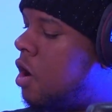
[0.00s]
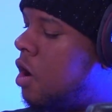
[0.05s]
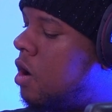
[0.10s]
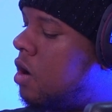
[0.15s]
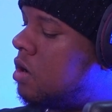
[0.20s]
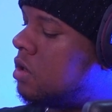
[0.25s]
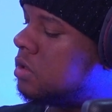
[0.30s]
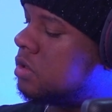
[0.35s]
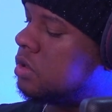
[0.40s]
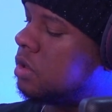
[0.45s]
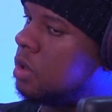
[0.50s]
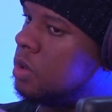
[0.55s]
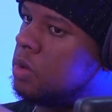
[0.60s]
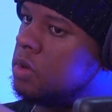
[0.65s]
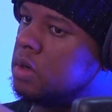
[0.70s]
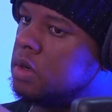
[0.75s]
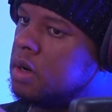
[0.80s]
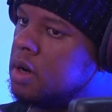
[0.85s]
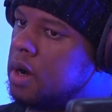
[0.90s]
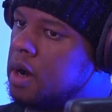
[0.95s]
Also,
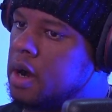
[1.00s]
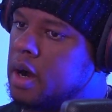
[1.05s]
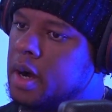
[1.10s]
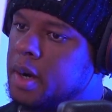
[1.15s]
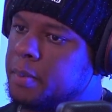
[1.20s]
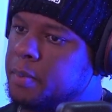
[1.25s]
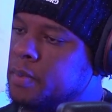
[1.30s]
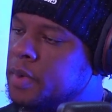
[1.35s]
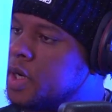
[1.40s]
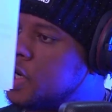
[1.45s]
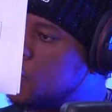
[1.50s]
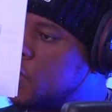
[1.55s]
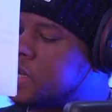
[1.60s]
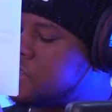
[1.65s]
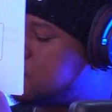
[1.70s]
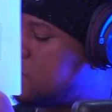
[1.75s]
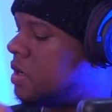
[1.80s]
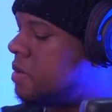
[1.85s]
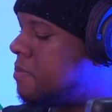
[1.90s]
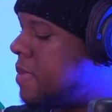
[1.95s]
quick
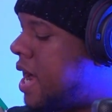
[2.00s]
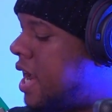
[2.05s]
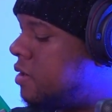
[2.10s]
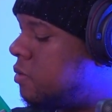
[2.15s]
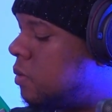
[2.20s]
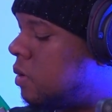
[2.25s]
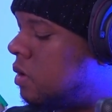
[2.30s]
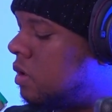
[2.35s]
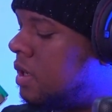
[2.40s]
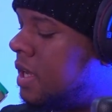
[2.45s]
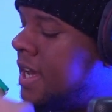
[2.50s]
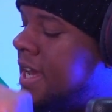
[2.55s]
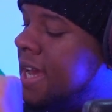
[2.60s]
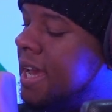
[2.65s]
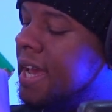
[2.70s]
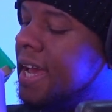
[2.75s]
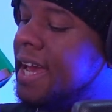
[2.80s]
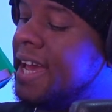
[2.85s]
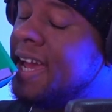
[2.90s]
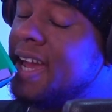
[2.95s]
start manual.
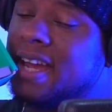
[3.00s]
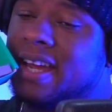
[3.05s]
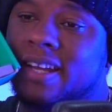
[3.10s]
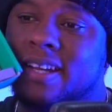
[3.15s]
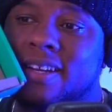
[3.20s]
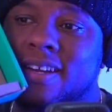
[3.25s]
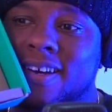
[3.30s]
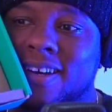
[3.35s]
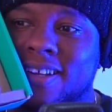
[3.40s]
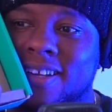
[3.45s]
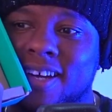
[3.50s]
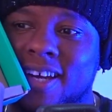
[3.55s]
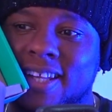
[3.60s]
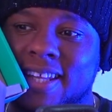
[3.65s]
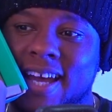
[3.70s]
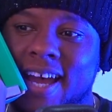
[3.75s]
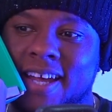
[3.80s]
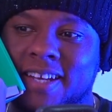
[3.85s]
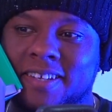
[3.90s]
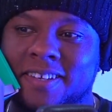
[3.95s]
And look at
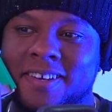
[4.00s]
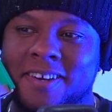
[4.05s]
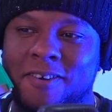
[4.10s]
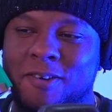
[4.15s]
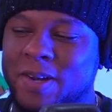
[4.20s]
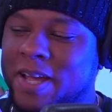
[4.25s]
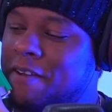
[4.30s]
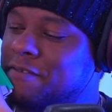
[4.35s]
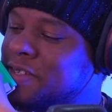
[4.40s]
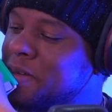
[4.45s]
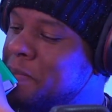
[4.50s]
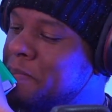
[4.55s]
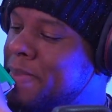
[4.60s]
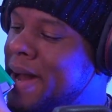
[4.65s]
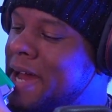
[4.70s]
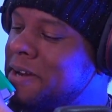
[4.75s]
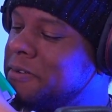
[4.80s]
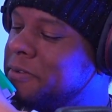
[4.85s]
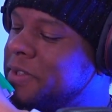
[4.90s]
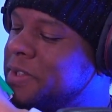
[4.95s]
that. We have some
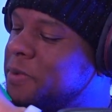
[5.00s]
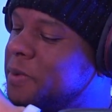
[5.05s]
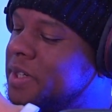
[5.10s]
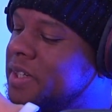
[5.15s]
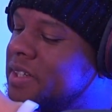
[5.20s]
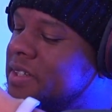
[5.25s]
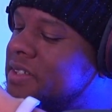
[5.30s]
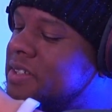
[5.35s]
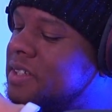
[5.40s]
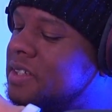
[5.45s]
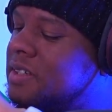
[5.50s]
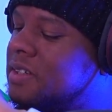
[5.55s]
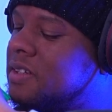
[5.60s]
batteries with it.